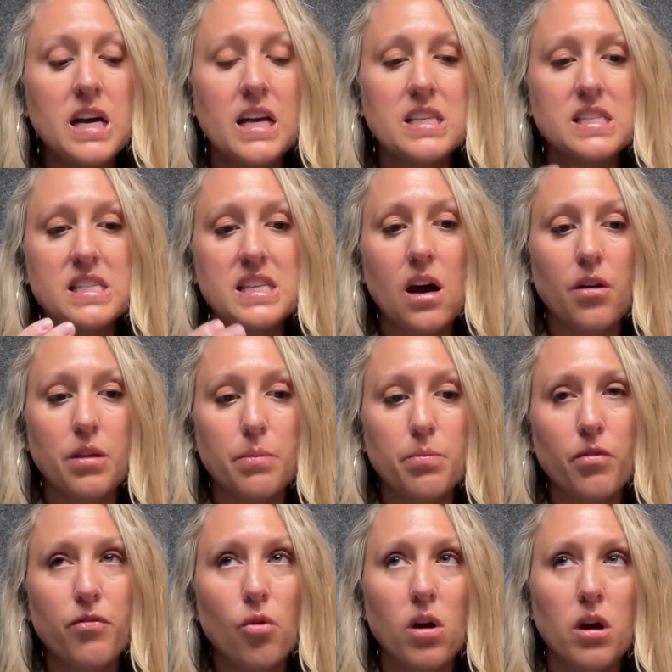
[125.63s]
and see how they
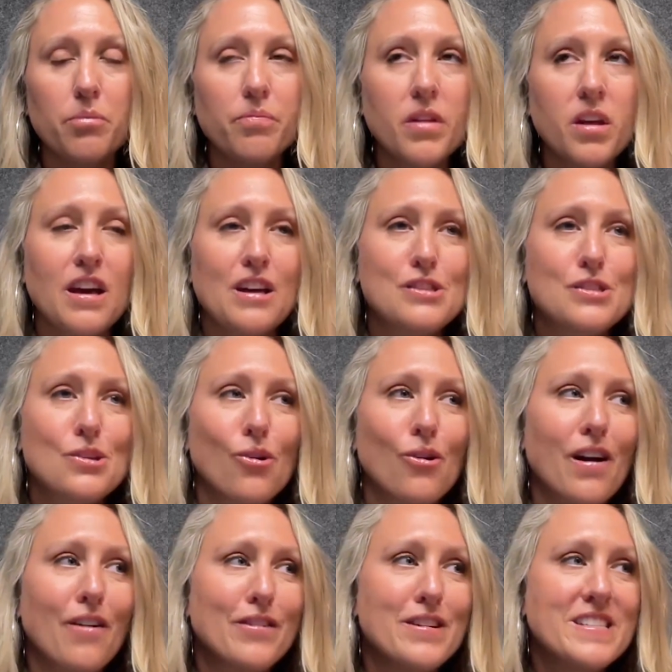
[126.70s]
perform and so
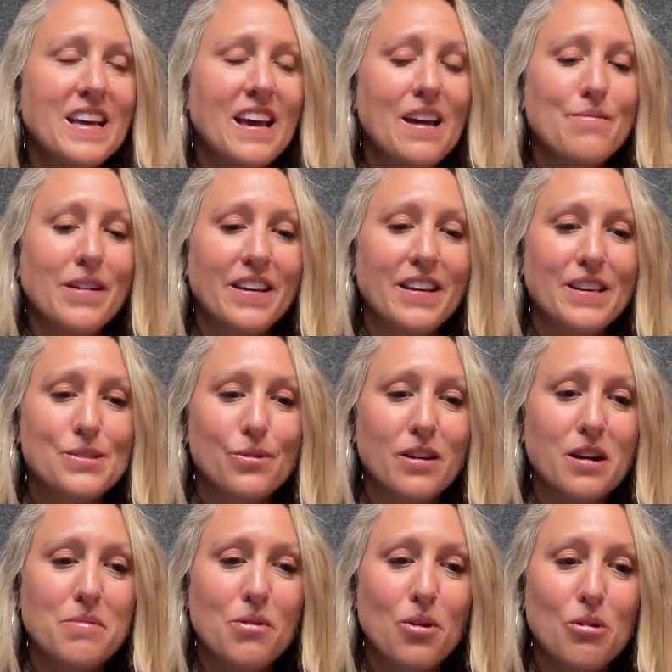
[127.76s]
every day my kids would
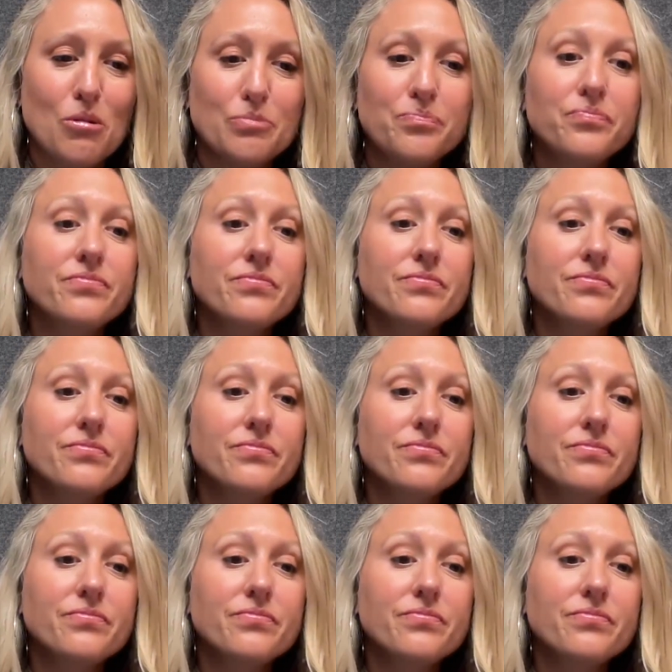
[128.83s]
come home.